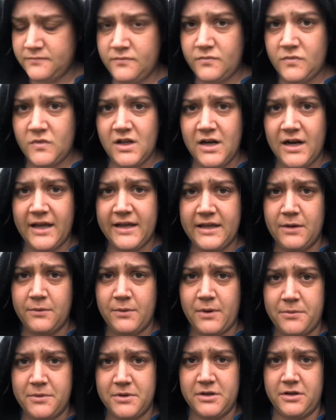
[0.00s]
like, yeah,
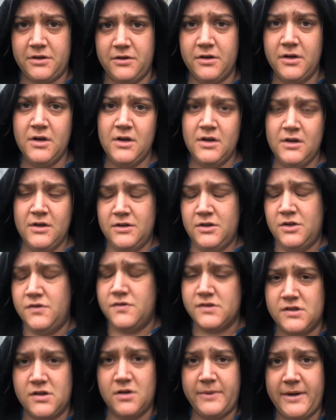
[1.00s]
why wouldn't you? You
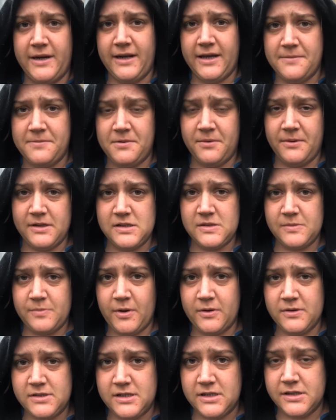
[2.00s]
just got to wait a couple of weeks for
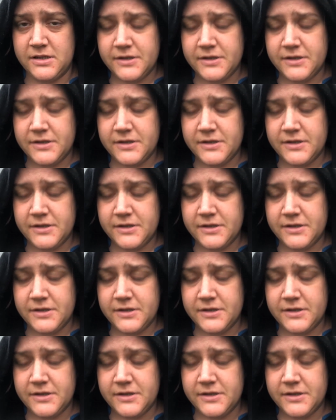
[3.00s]
postage.